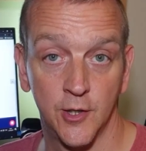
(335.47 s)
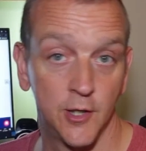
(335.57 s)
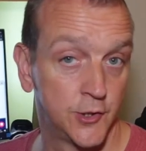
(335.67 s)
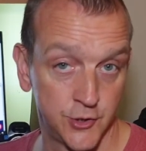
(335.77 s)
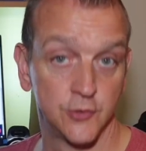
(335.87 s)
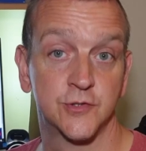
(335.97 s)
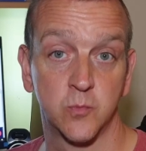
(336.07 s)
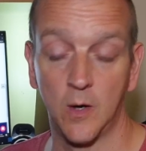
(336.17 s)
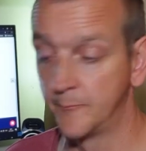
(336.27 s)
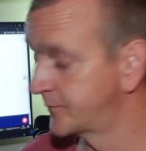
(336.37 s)
a used
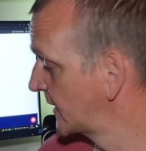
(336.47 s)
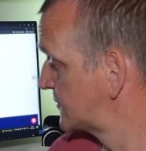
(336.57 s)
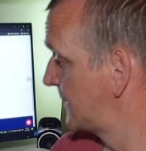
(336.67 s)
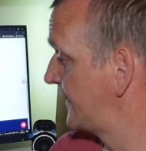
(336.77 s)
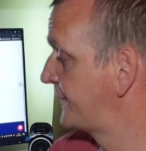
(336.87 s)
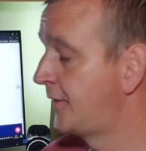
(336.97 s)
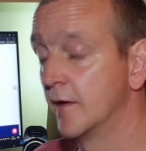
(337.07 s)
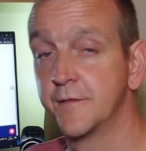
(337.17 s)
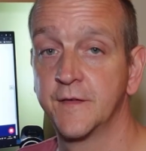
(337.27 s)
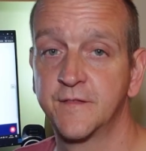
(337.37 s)
one, is where the
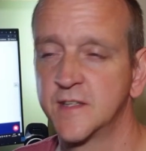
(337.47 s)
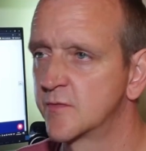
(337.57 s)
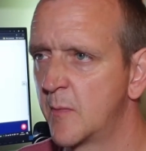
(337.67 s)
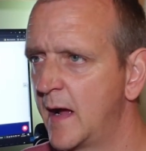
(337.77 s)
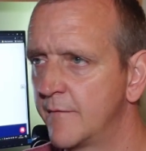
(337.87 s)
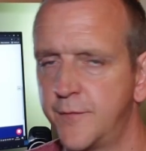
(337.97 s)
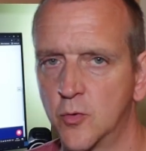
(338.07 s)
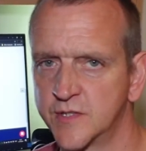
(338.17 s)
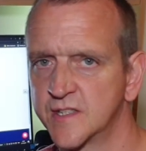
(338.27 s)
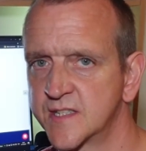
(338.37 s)
550s are about
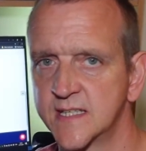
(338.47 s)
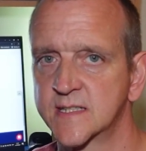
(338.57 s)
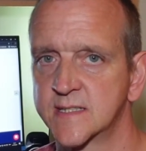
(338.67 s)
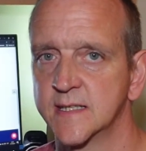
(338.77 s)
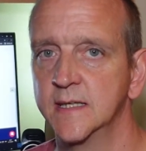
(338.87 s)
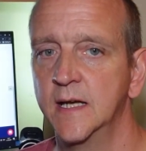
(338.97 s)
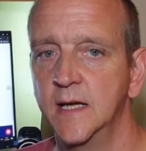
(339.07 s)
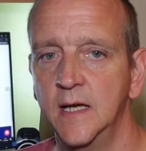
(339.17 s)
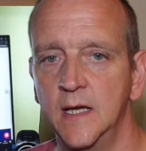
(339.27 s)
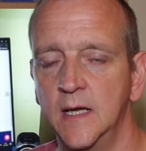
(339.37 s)
40 to 60,
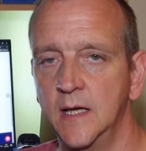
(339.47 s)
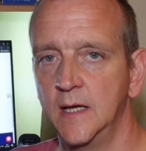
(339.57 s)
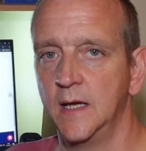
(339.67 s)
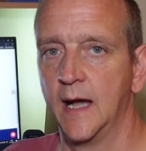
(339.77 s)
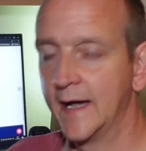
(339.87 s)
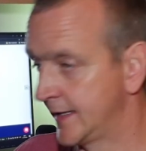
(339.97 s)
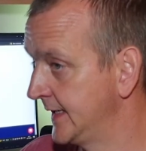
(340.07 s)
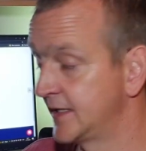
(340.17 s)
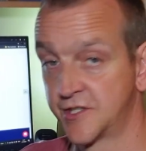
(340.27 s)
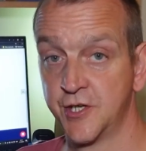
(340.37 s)
and I
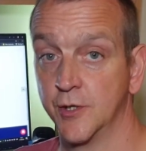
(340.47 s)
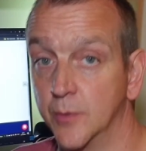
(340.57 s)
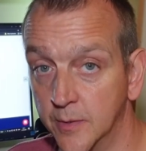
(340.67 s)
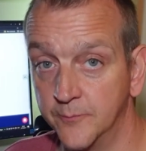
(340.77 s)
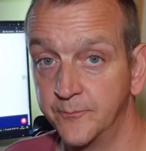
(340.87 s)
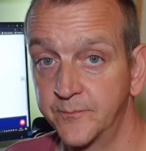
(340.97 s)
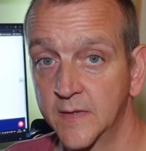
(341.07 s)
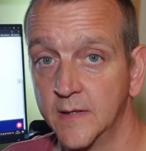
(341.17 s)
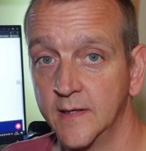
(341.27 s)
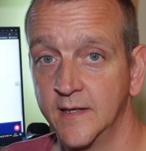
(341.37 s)
needed two.
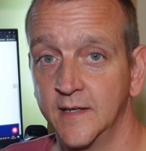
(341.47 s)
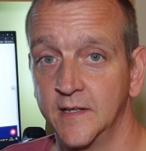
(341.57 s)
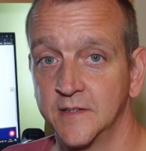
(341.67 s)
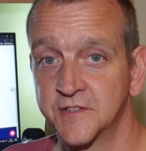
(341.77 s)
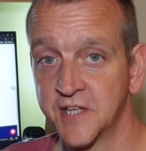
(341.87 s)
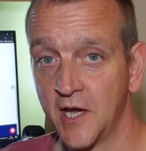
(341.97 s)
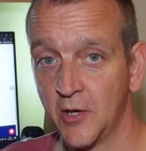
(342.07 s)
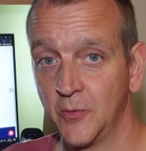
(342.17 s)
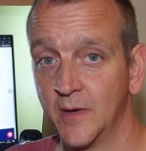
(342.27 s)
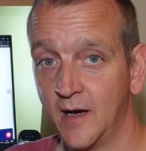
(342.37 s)

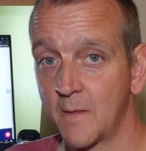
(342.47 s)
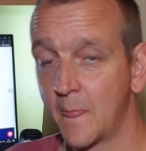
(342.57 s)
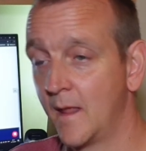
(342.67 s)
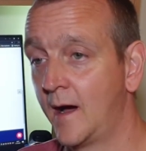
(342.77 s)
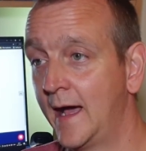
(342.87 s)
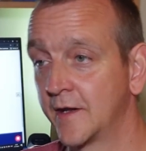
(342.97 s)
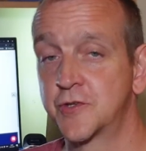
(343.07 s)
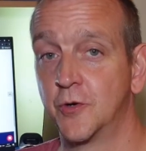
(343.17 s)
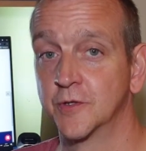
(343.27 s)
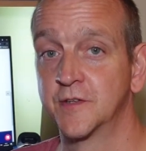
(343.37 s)
So I had a
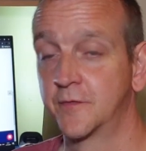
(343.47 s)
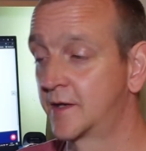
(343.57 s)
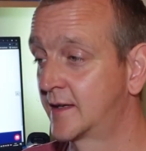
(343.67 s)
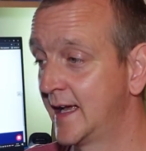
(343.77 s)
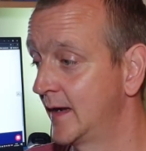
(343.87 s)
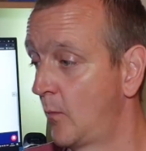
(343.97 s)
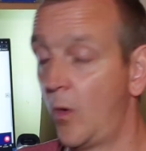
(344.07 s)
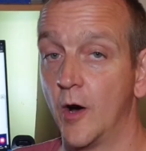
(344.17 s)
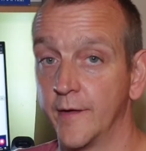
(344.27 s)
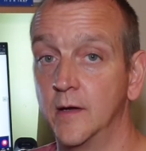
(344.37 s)
choice of getting
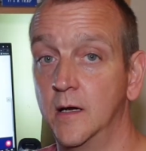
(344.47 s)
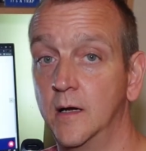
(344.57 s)
one,